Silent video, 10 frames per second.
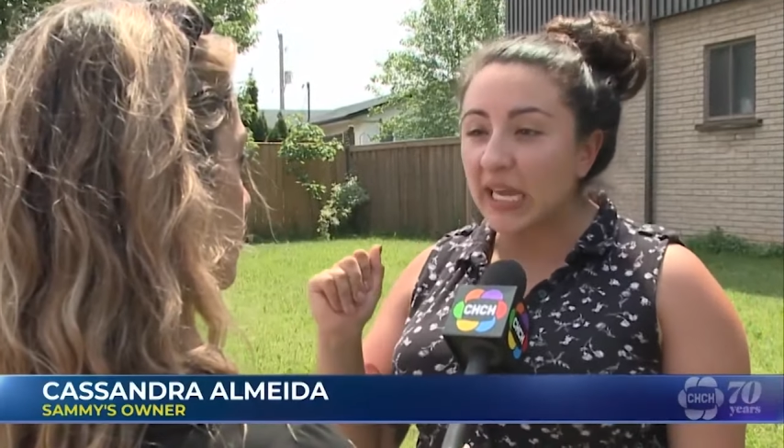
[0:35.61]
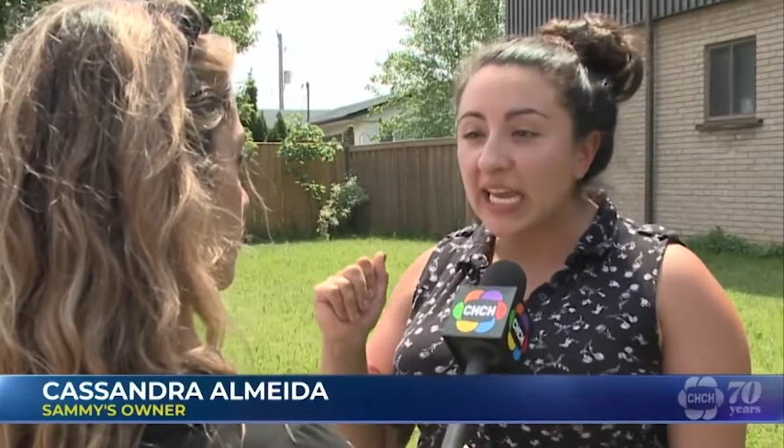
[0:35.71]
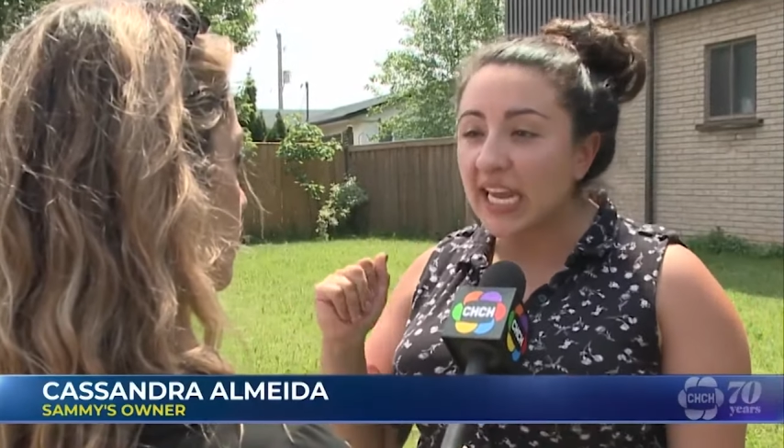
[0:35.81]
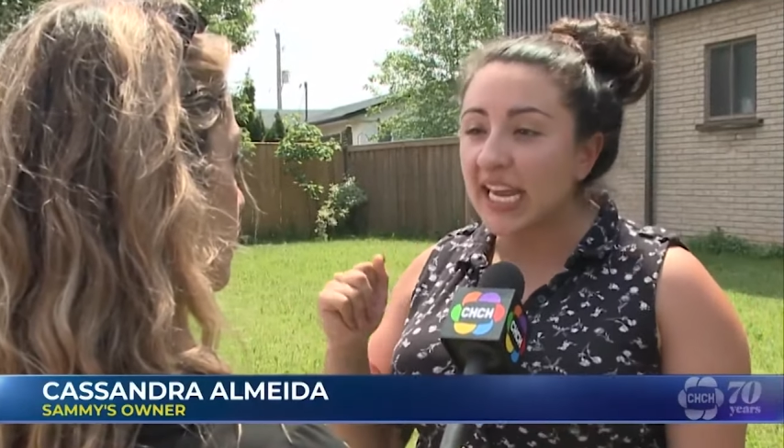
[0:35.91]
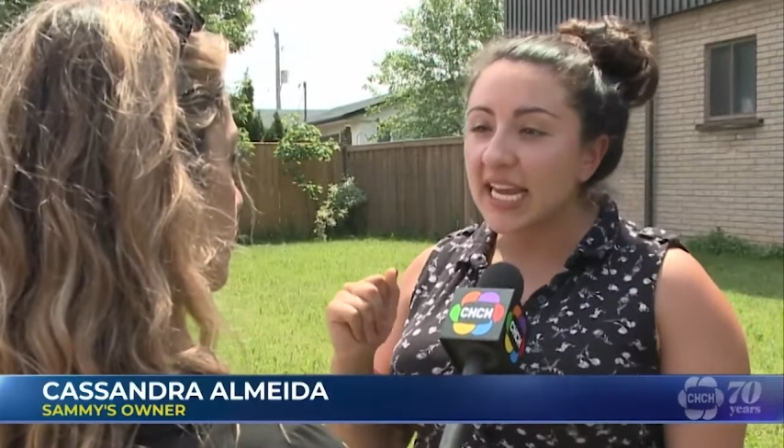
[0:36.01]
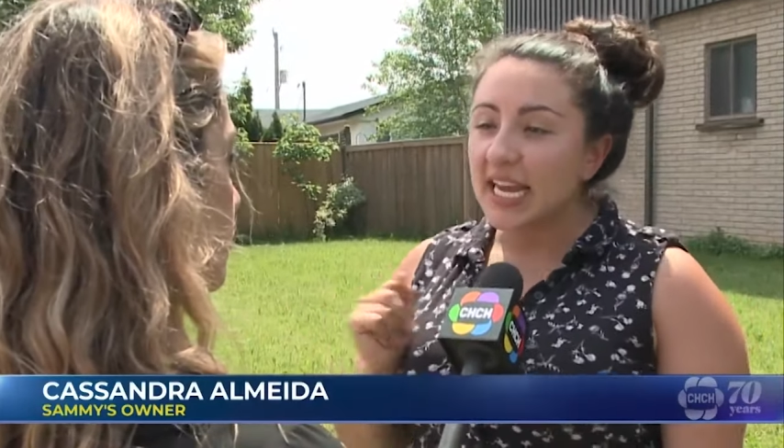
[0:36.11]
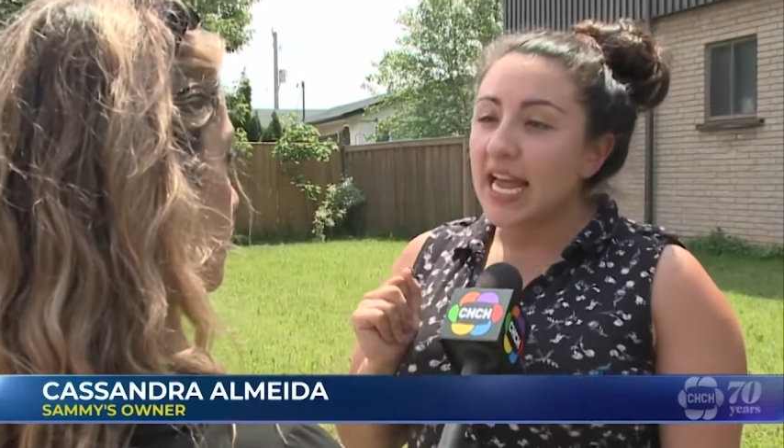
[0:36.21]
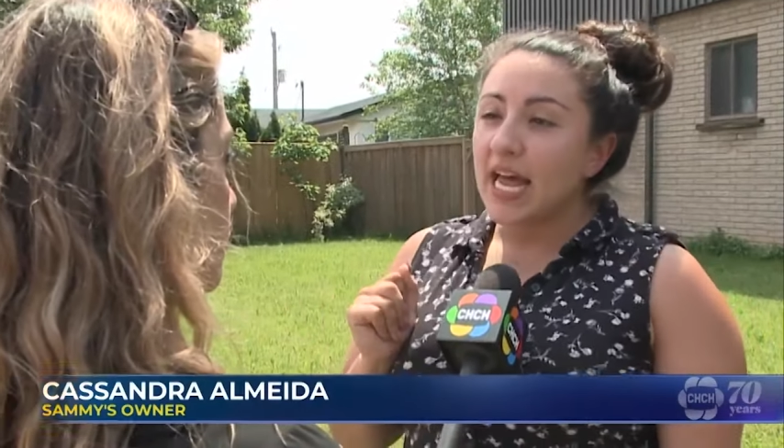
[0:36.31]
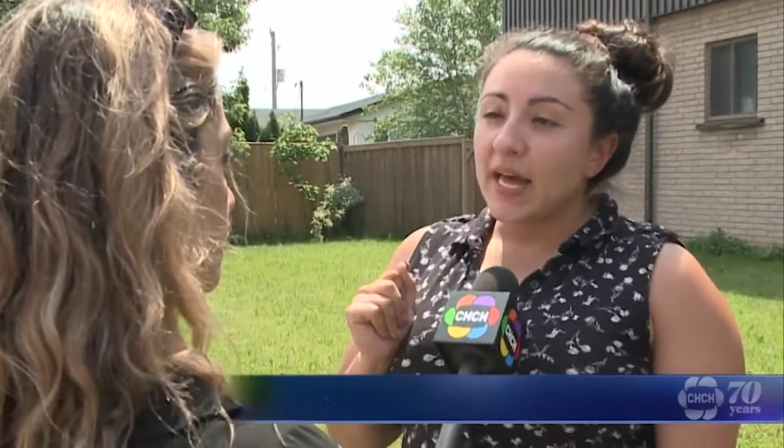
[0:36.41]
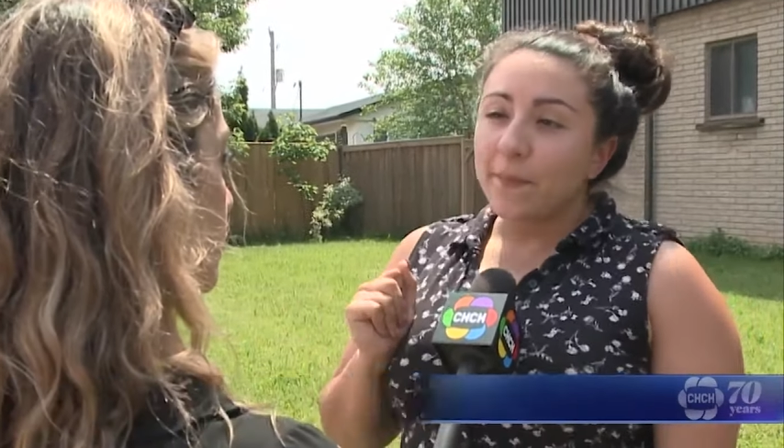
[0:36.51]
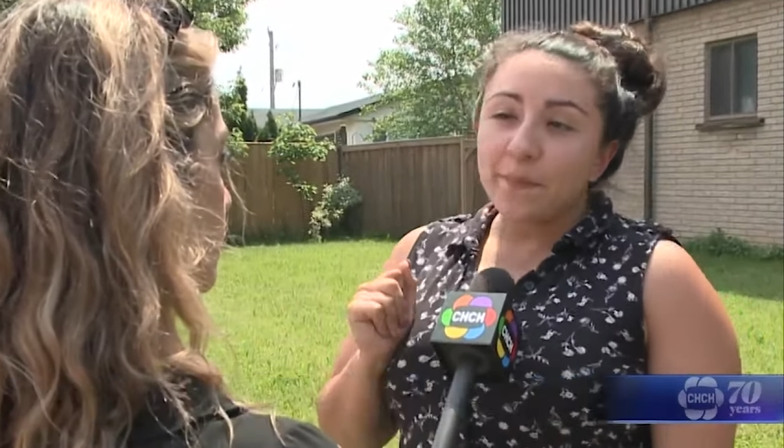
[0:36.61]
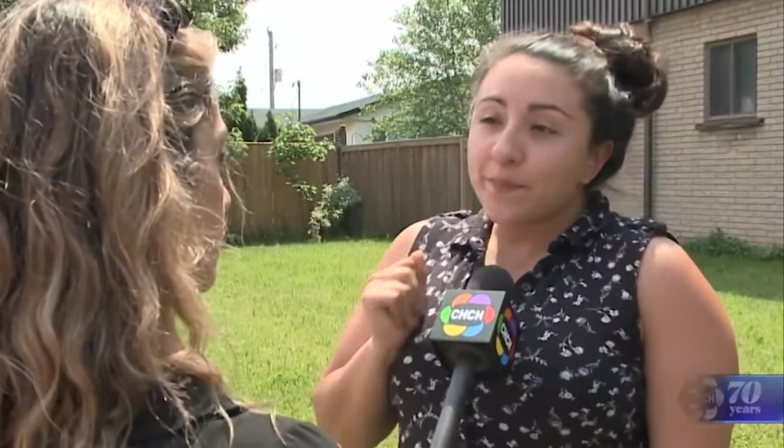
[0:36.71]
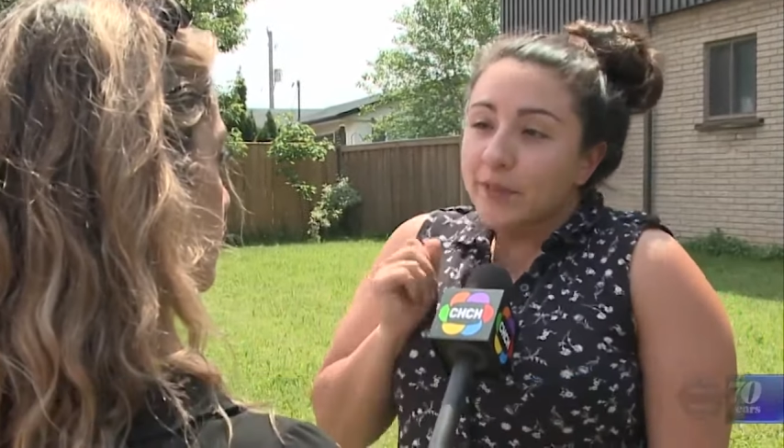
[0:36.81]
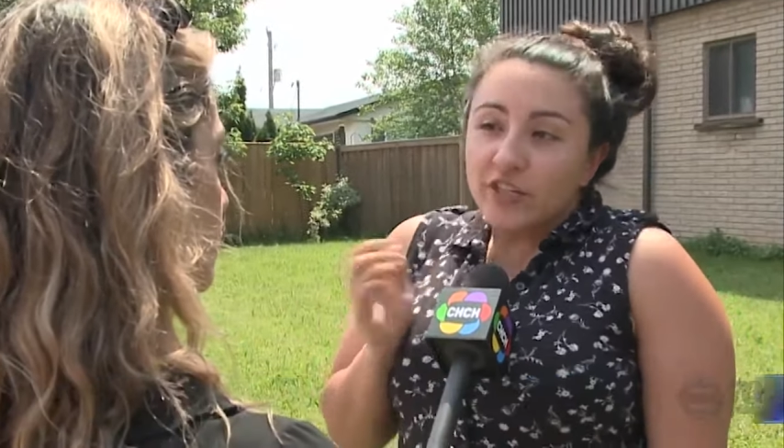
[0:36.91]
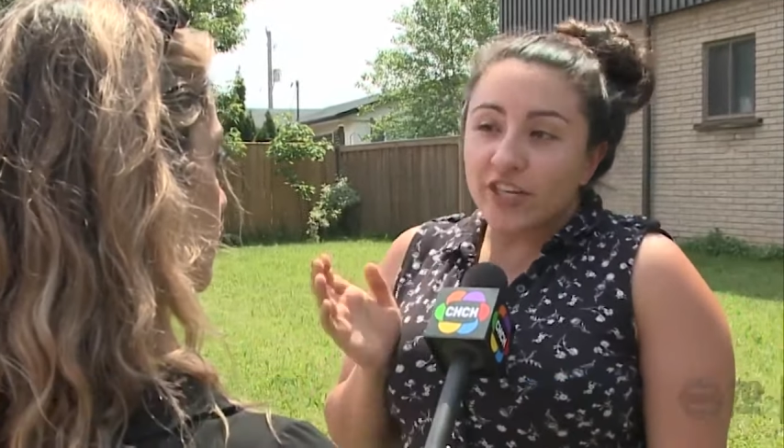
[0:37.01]
pee
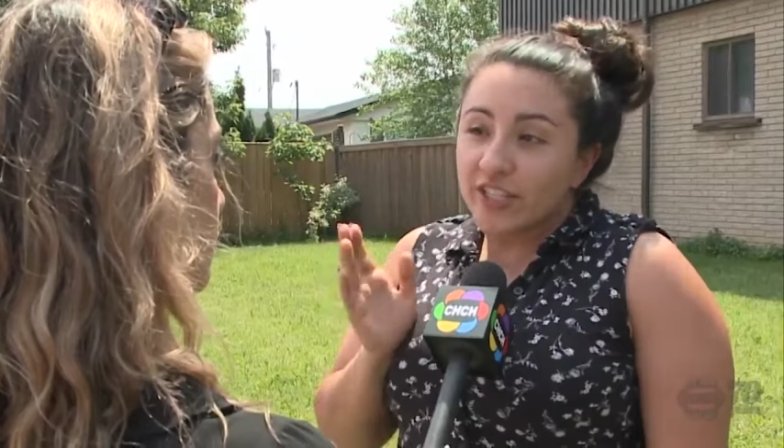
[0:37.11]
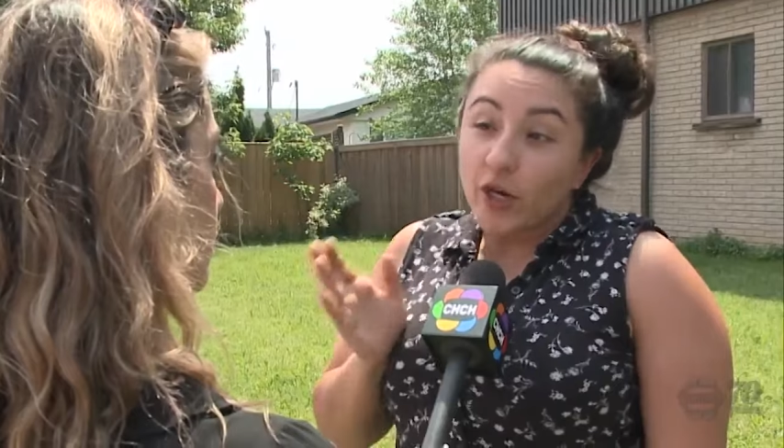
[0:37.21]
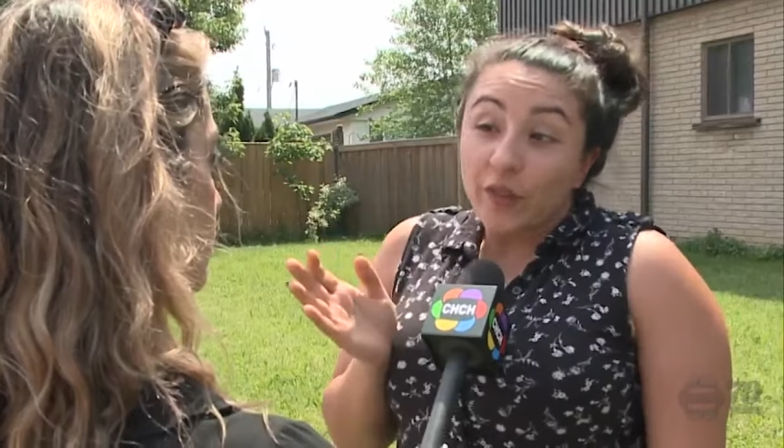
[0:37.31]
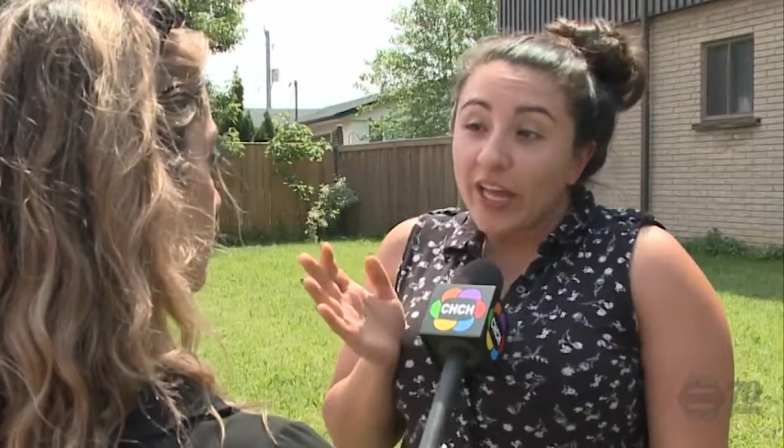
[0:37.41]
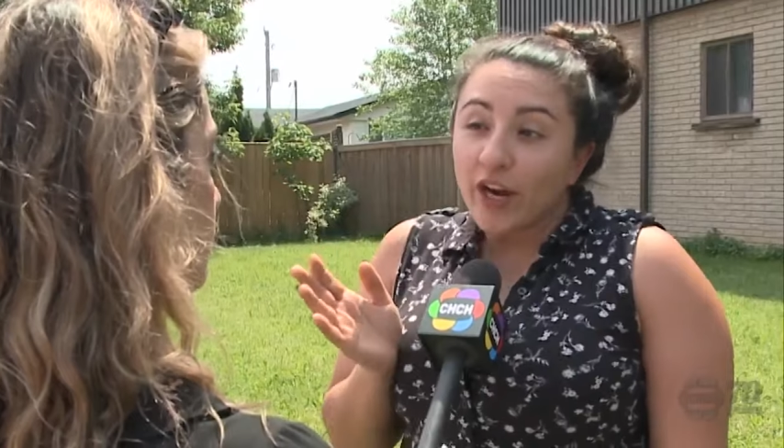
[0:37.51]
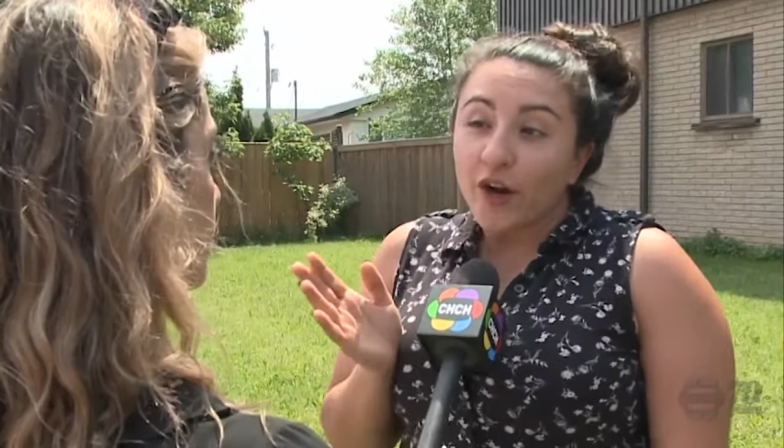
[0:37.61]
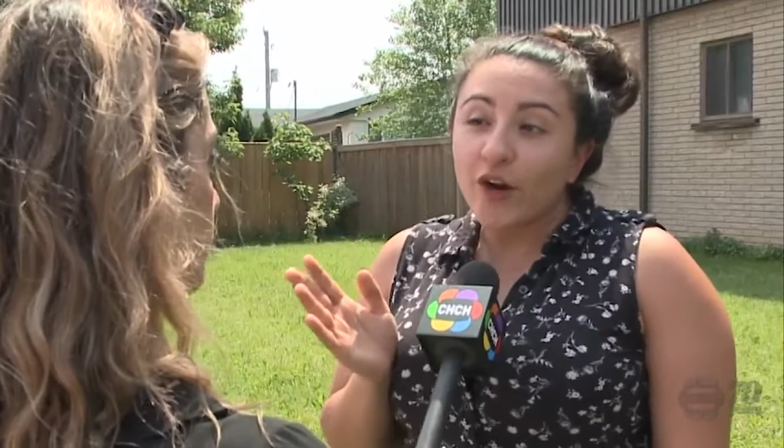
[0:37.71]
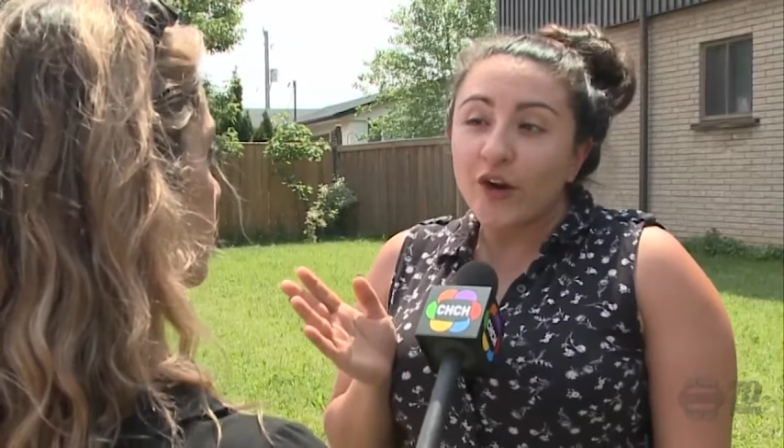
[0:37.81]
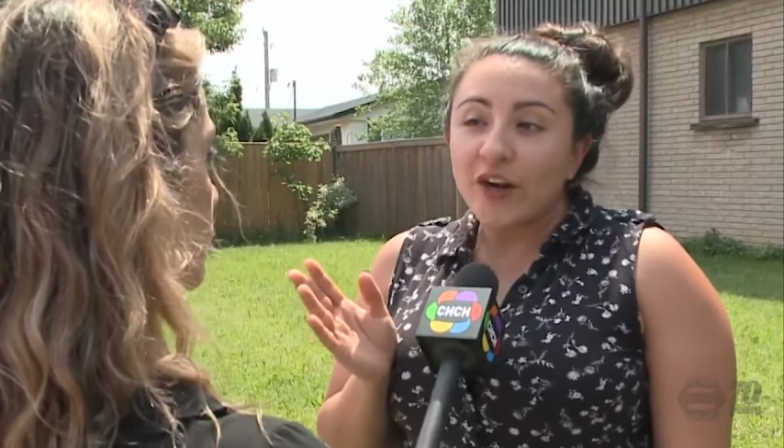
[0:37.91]
but she's not there.